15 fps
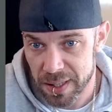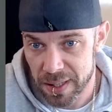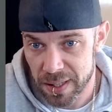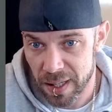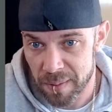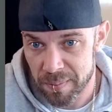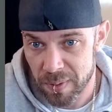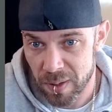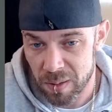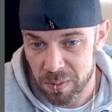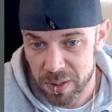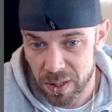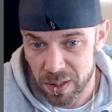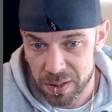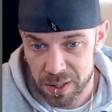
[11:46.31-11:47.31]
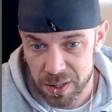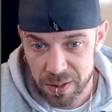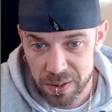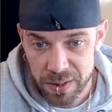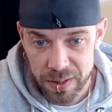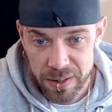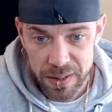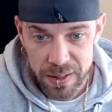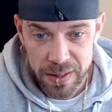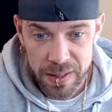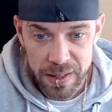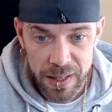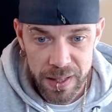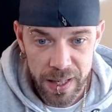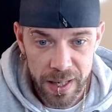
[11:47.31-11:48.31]
I would argue.
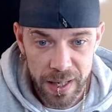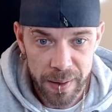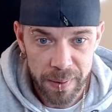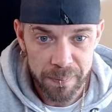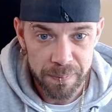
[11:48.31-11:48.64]
I